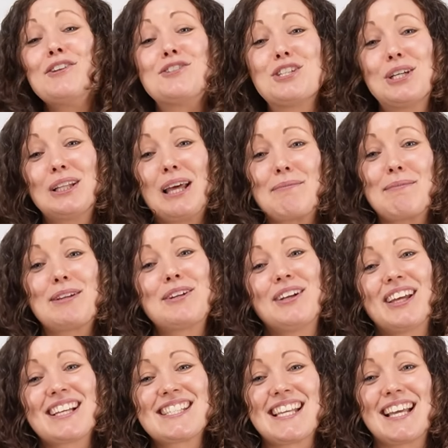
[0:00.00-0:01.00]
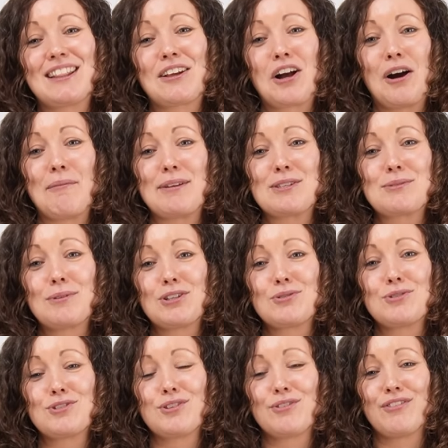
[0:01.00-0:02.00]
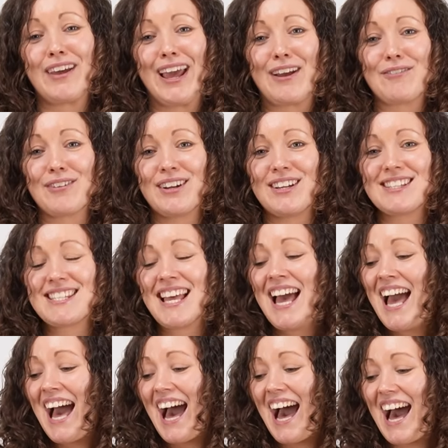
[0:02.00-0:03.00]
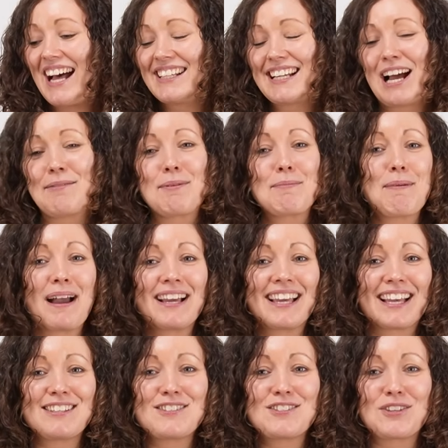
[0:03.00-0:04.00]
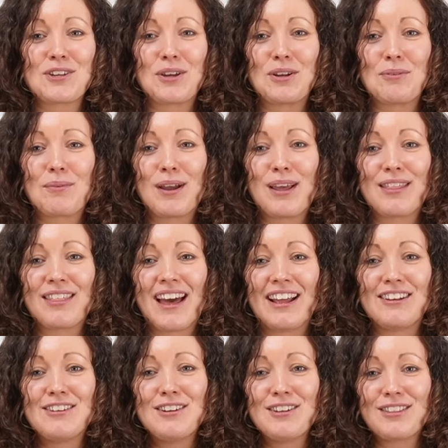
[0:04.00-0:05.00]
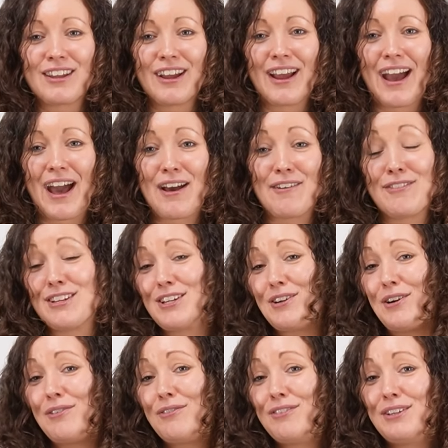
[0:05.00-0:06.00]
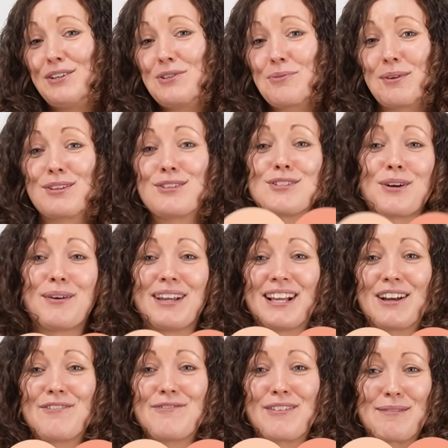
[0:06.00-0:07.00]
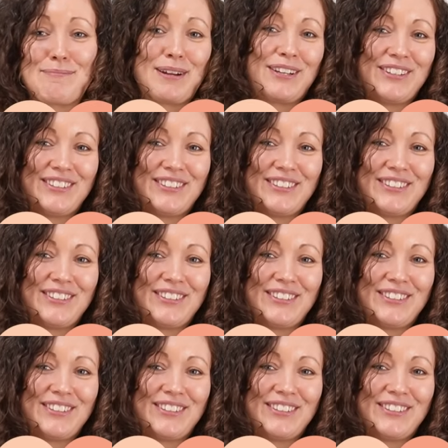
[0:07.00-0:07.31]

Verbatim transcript: Do let me know, like I say in the comments, which was your favourite. And I'll be back again soon with another uh, video filled with sewing and fabric